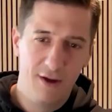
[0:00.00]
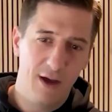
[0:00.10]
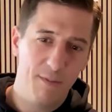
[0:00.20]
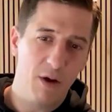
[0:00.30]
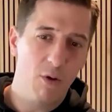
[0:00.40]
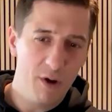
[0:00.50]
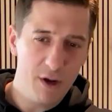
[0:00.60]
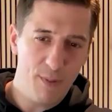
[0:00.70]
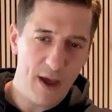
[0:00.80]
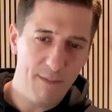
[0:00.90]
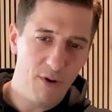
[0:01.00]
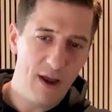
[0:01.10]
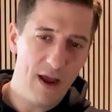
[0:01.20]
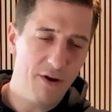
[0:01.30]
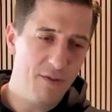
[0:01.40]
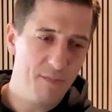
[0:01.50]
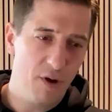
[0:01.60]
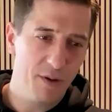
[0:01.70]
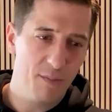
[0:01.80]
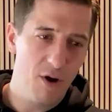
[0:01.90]
I'm like, well, what are you paying per day on
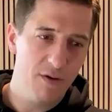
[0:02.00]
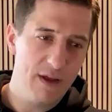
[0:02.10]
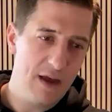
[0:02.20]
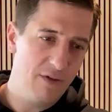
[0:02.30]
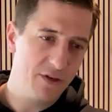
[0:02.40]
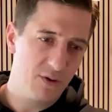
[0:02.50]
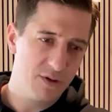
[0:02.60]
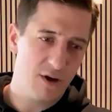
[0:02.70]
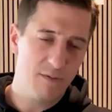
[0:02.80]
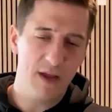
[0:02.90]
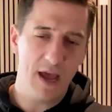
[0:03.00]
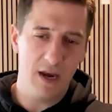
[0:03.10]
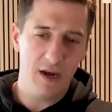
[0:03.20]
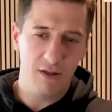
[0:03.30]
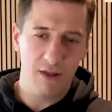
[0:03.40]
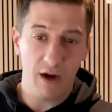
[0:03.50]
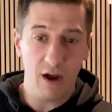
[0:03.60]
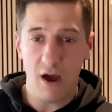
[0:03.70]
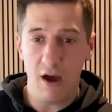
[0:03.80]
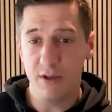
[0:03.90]
your borrowed debt on the short-term debt? And they're like,
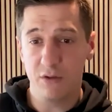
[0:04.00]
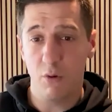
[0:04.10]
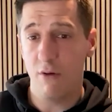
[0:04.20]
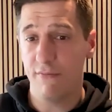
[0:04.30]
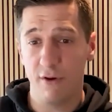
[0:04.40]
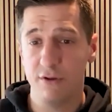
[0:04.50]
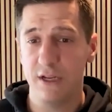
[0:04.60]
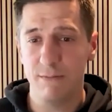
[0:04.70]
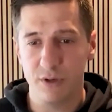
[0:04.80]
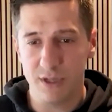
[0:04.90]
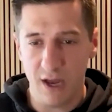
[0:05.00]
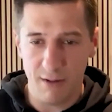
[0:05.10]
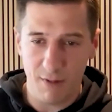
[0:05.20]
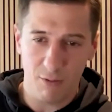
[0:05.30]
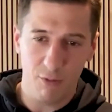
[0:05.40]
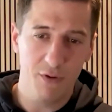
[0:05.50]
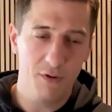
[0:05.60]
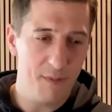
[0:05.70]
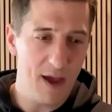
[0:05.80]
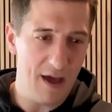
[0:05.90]
I'm at 12, 13%. I'm like, well, do
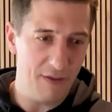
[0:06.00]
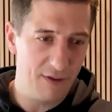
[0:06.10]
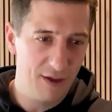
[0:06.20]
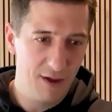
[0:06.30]
the math.